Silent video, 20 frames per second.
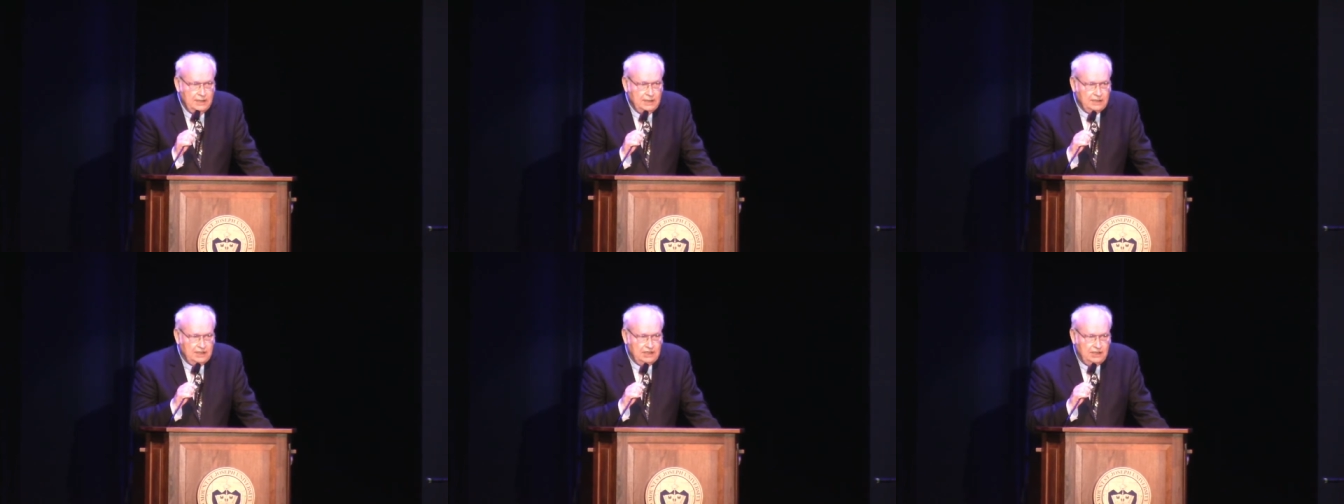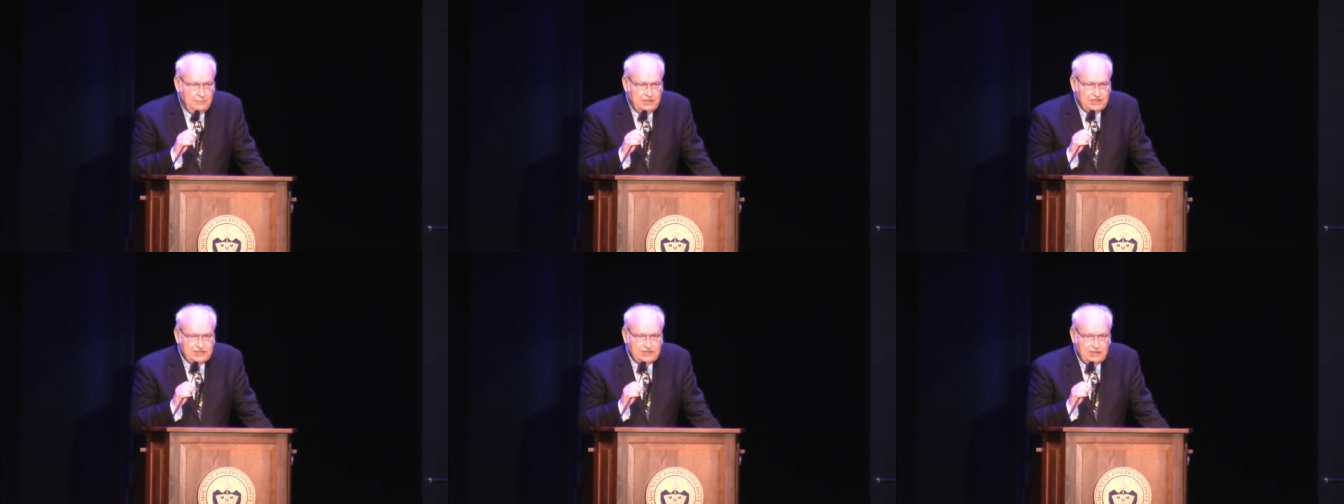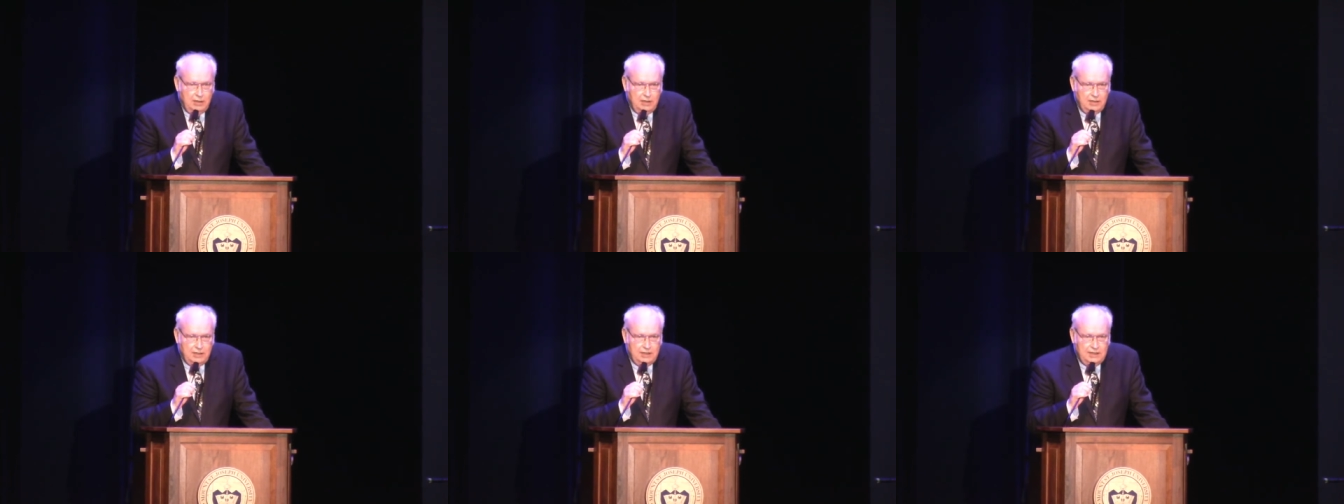getting me
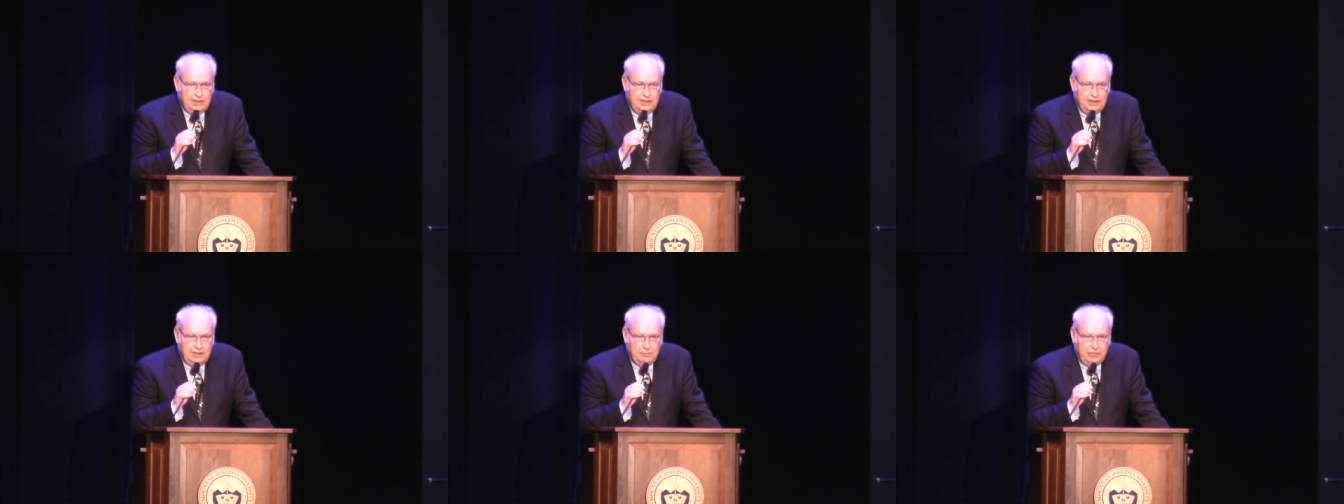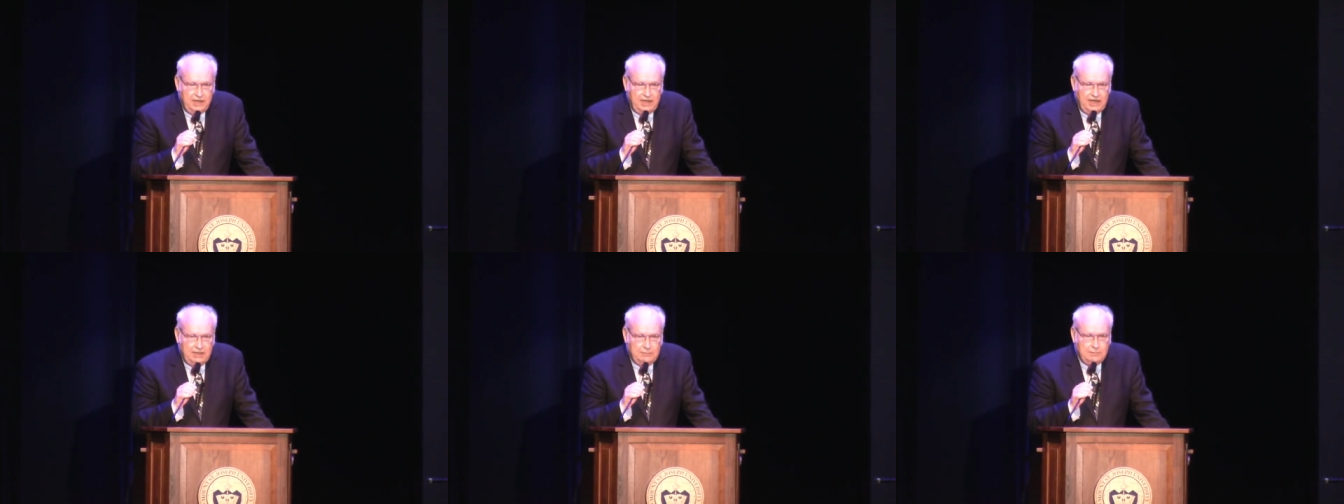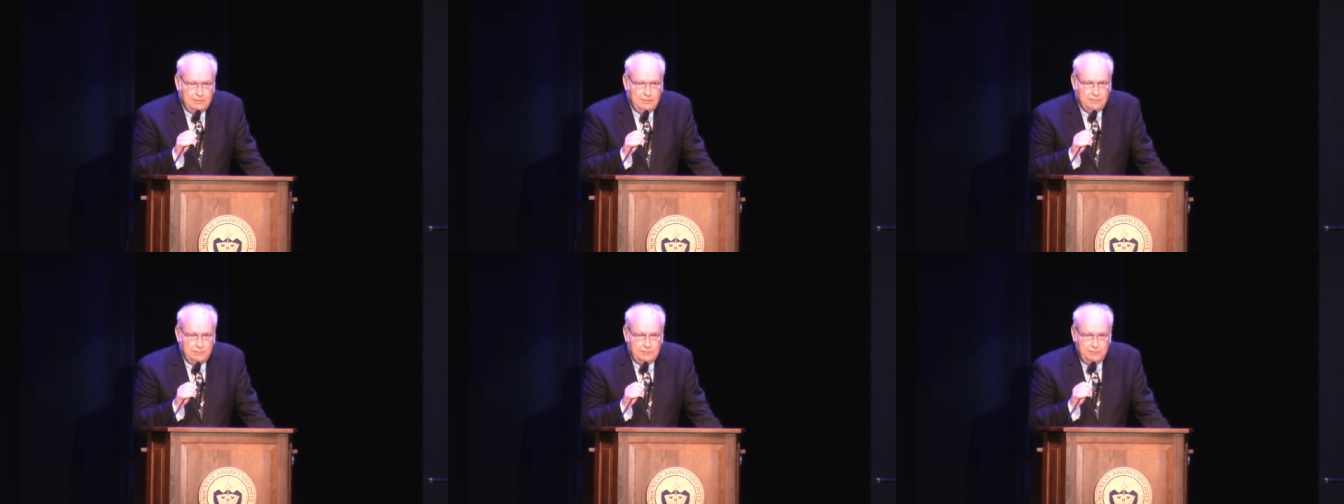started in
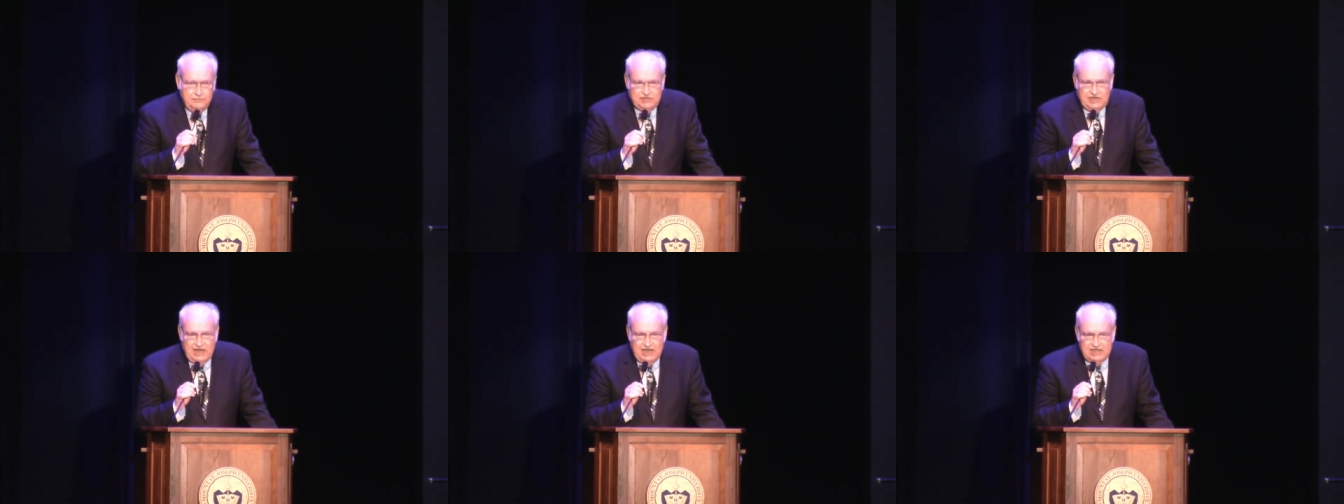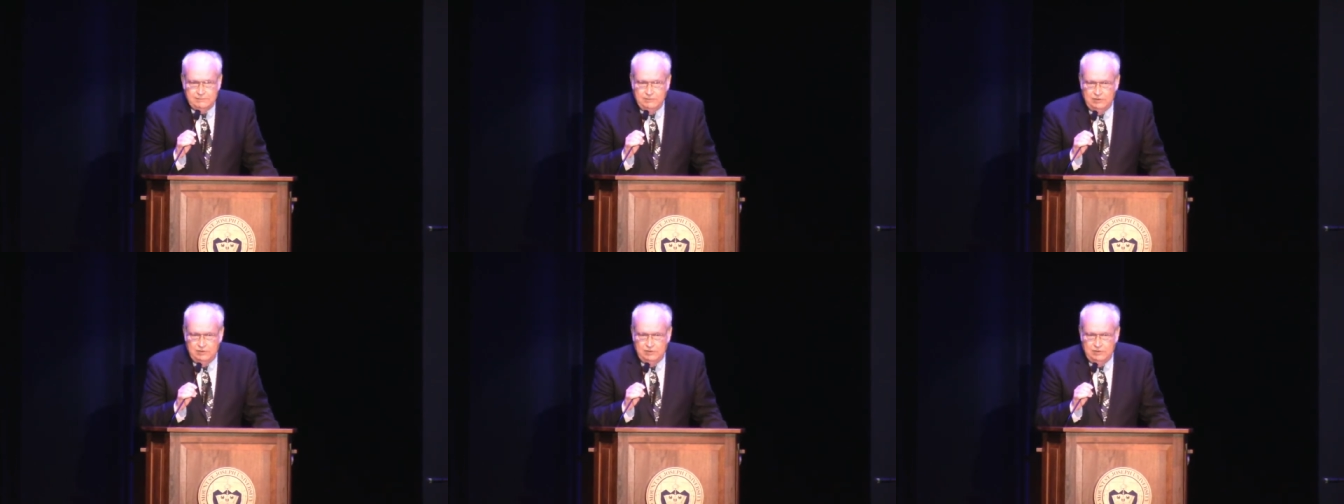playing jazz